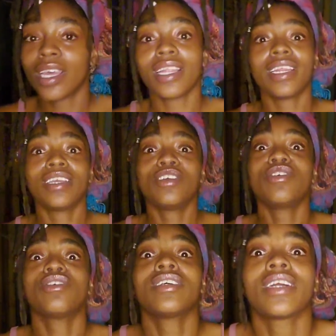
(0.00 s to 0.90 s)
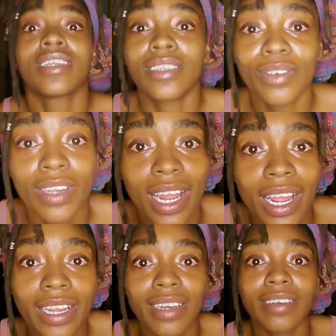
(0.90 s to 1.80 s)
And then you're going to turn into a
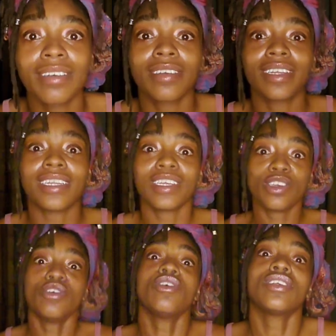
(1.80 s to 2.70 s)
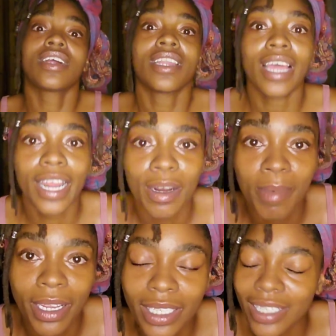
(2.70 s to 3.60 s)
liar. And then you're going to start lying
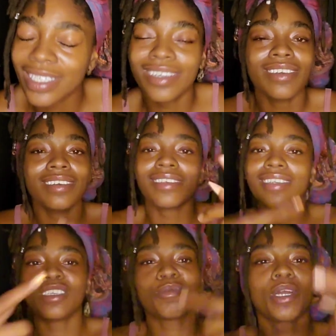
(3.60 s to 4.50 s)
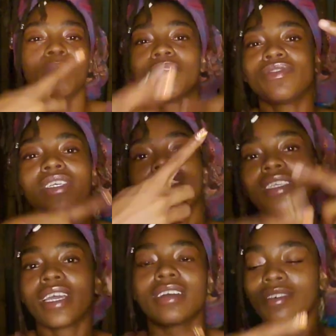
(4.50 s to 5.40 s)
about it. And see, it just becomes a vicious
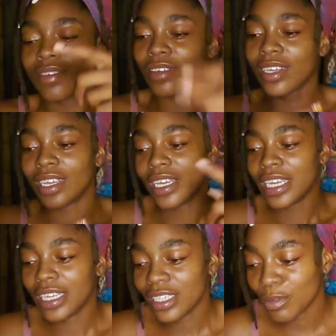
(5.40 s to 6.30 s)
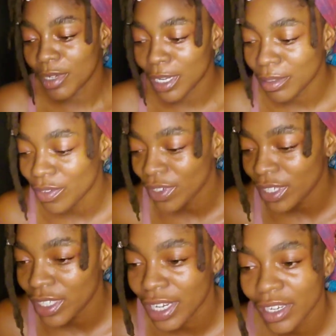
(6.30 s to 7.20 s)
cycle. It just becomes a
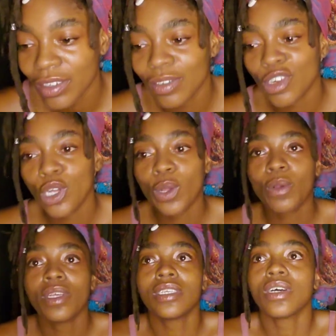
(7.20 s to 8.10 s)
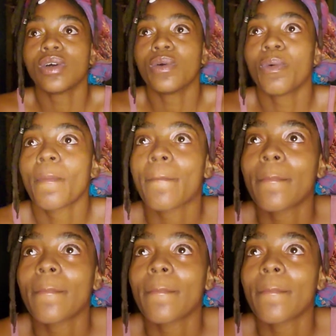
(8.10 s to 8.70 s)
vicious cycle. So